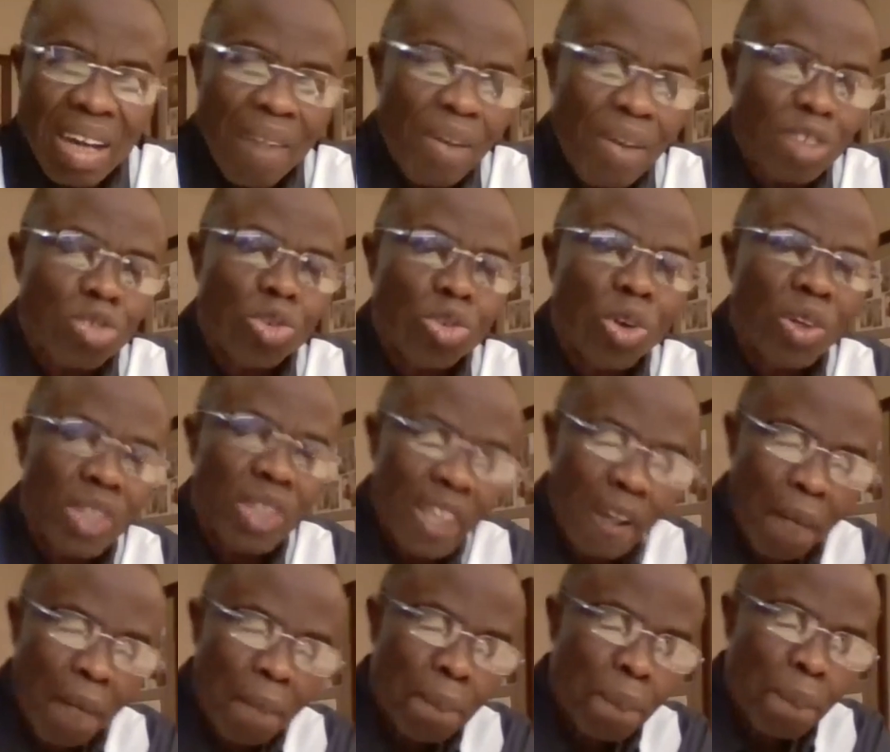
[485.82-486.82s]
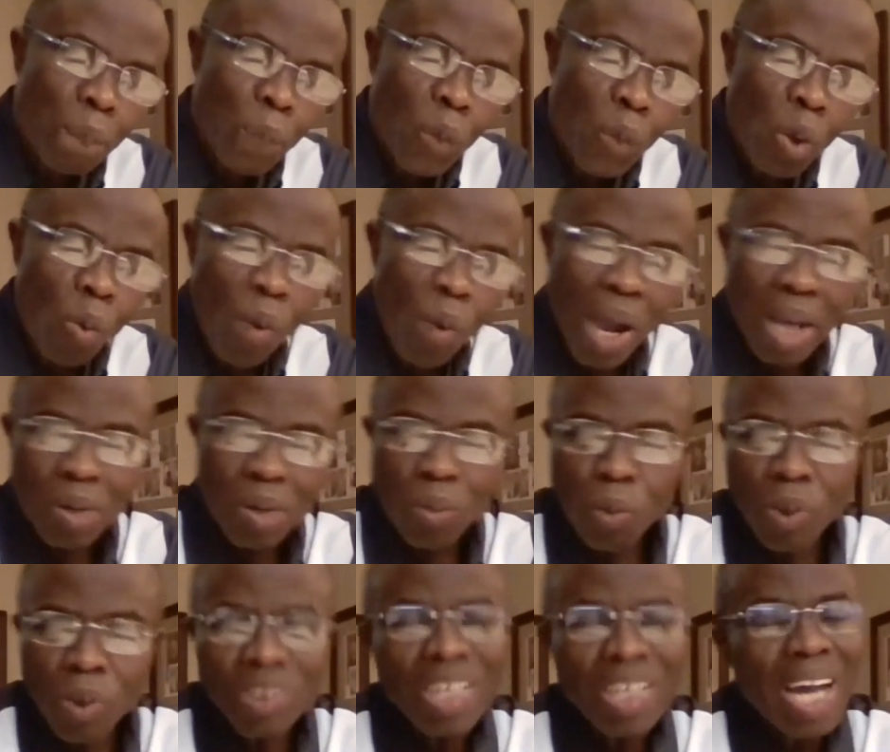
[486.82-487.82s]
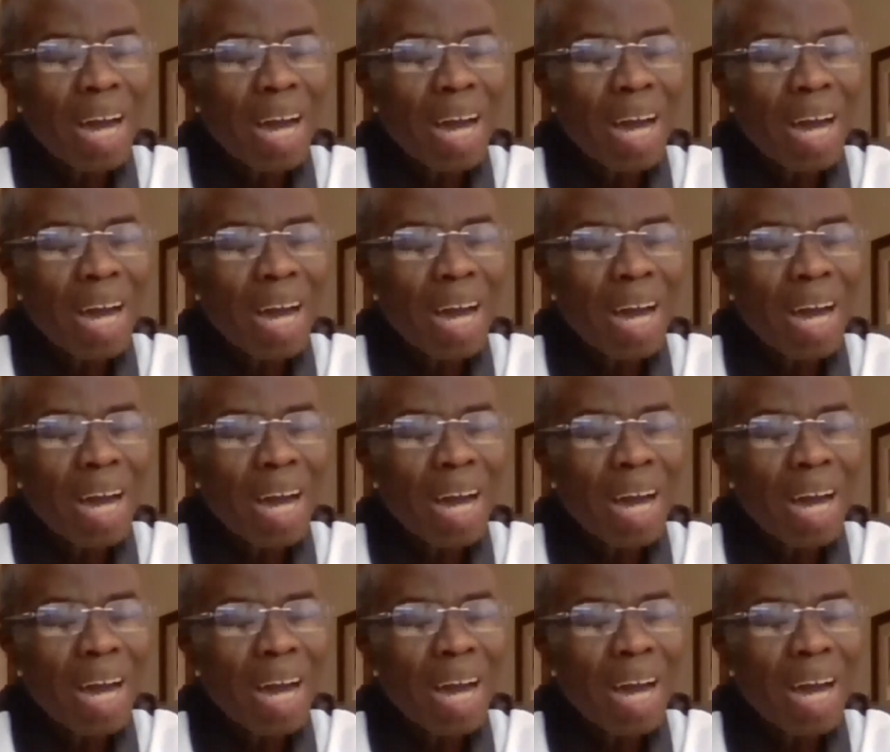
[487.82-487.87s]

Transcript: our study. One, what